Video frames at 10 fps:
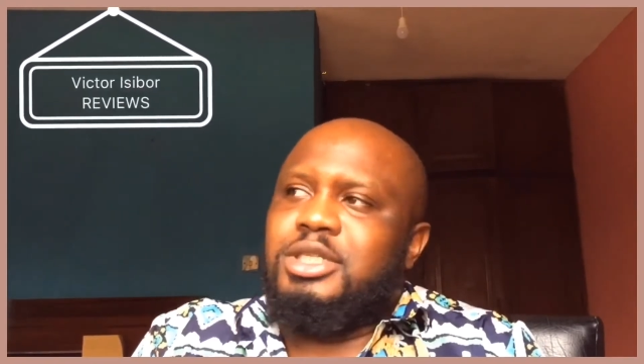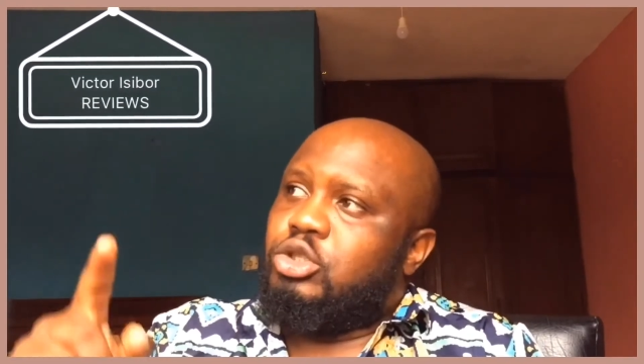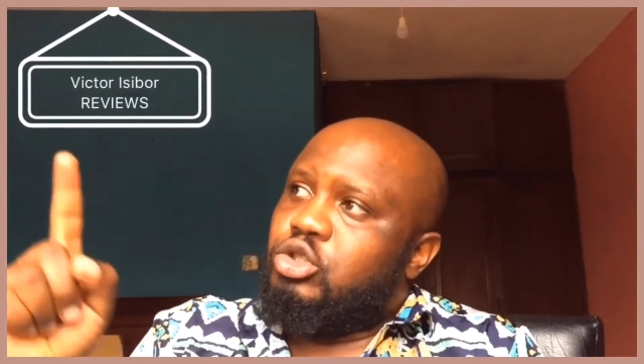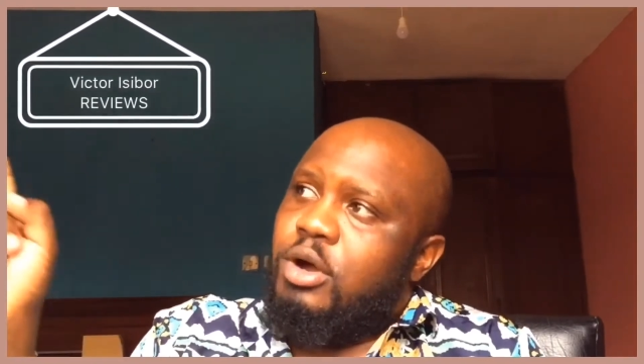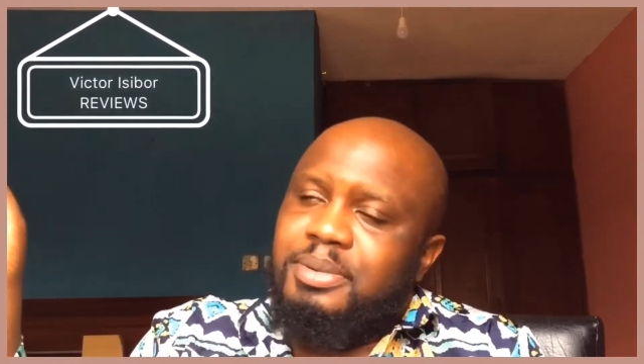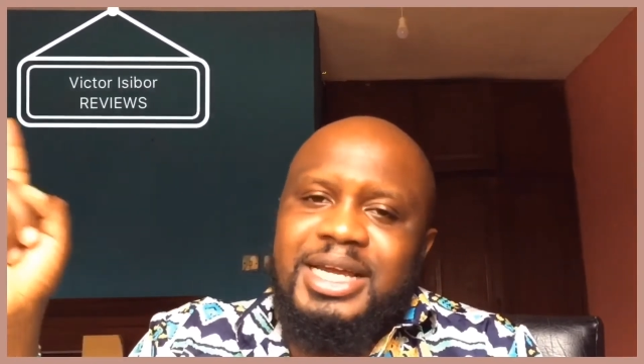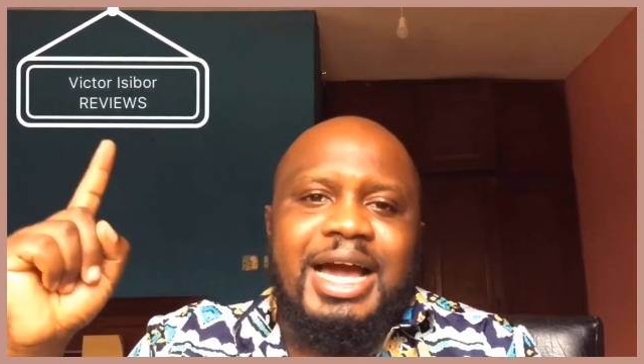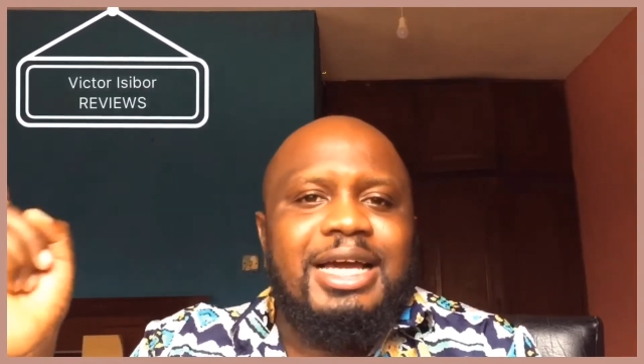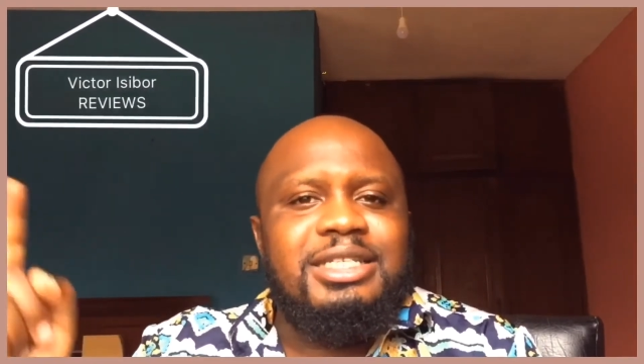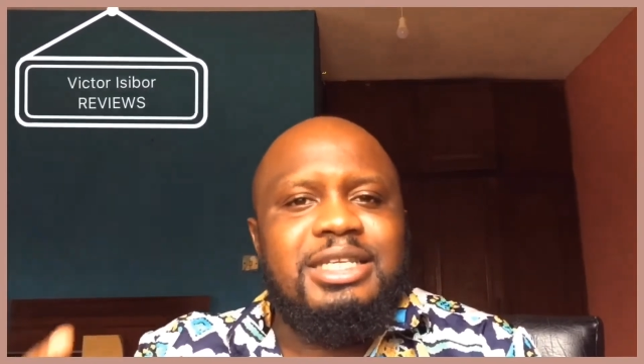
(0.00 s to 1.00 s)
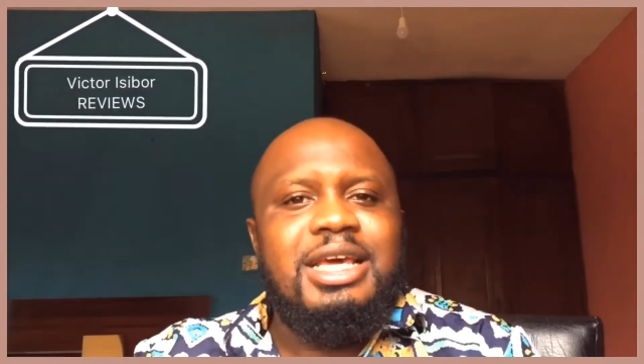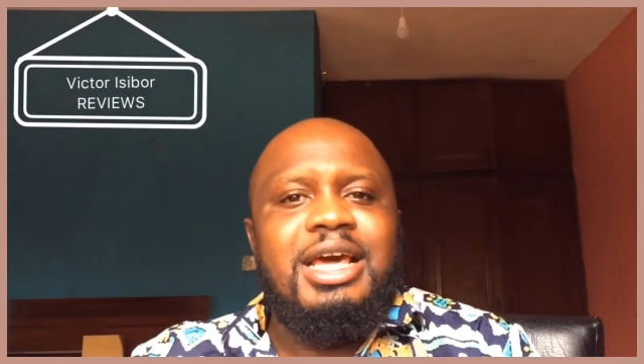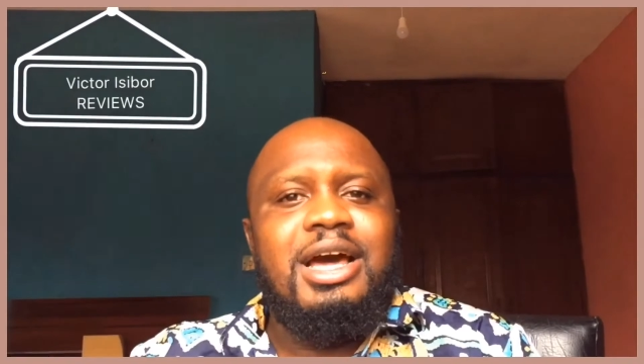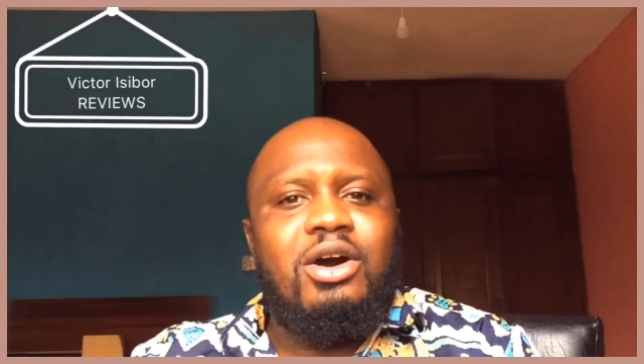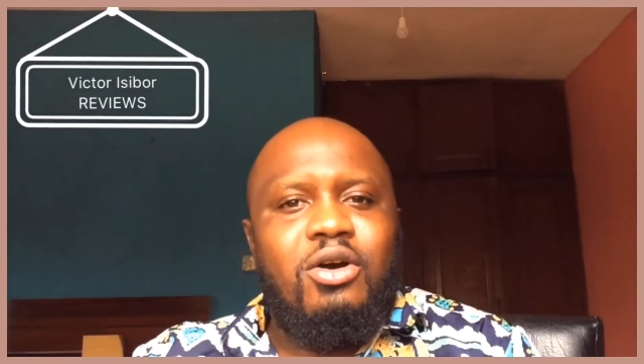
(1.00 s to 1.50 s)
the top guys
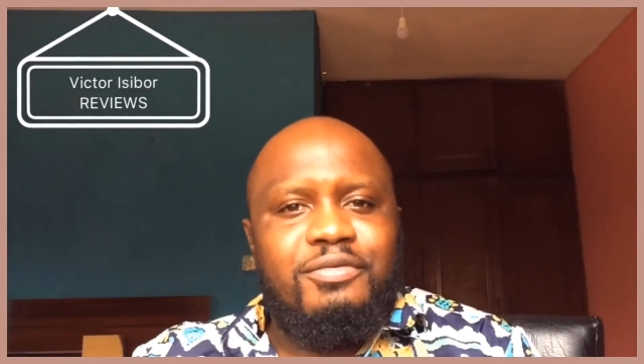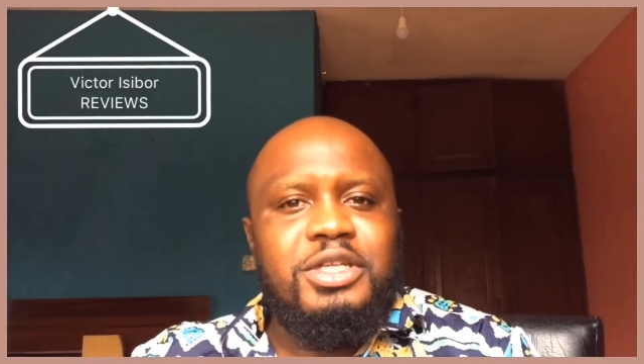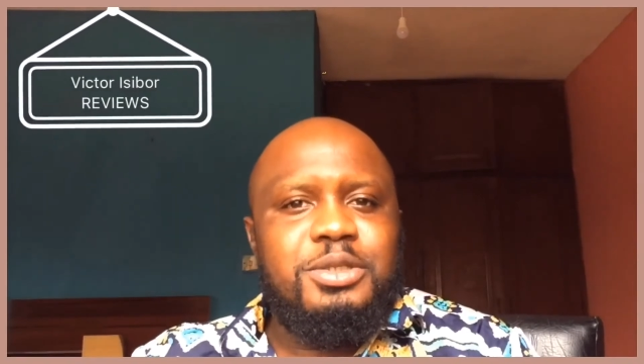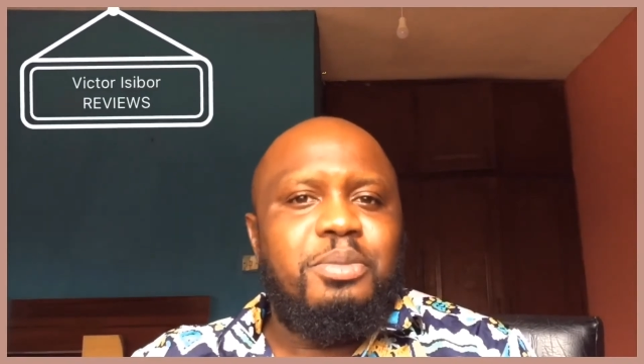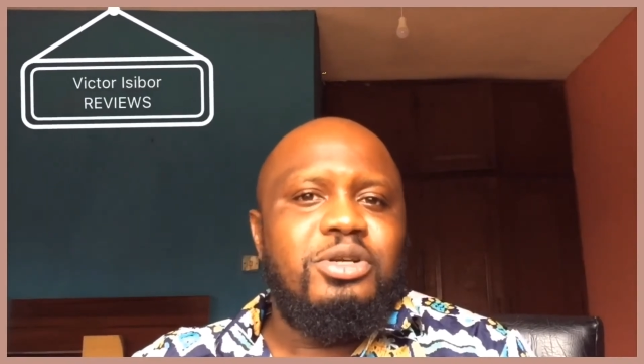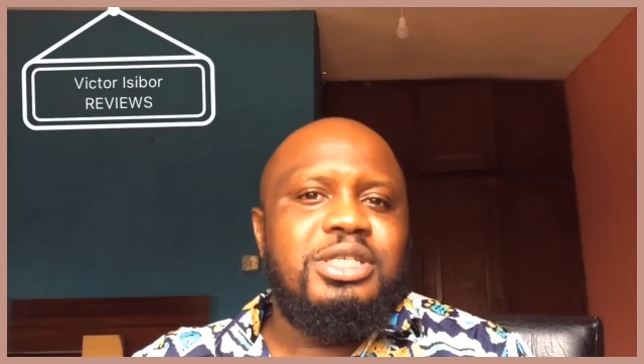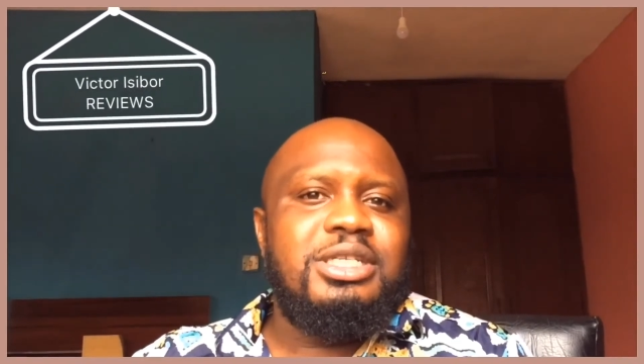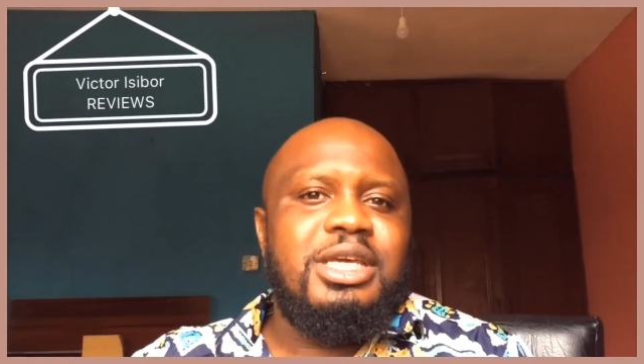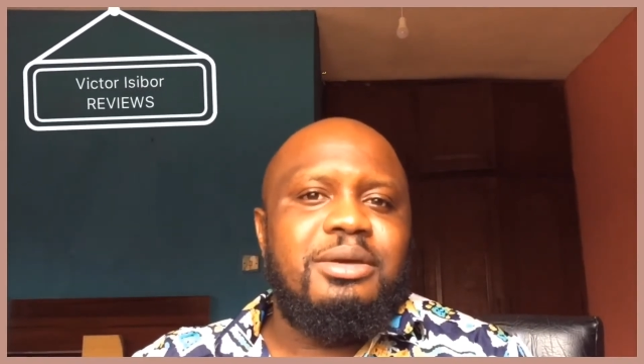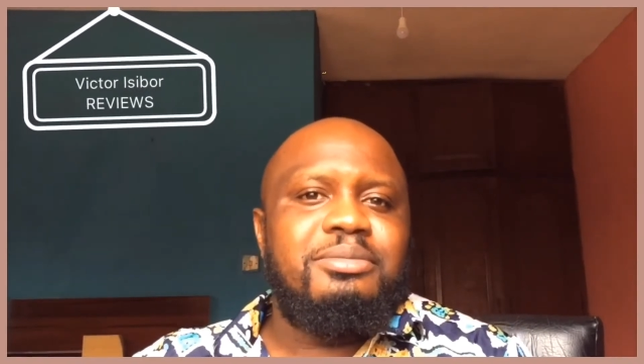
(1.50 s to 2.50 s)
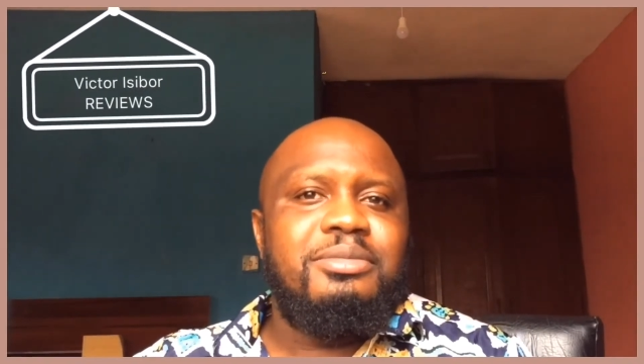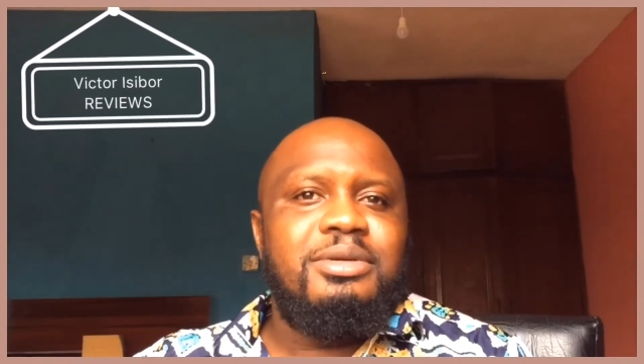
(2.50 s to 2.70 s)
of this Ponzi scheme.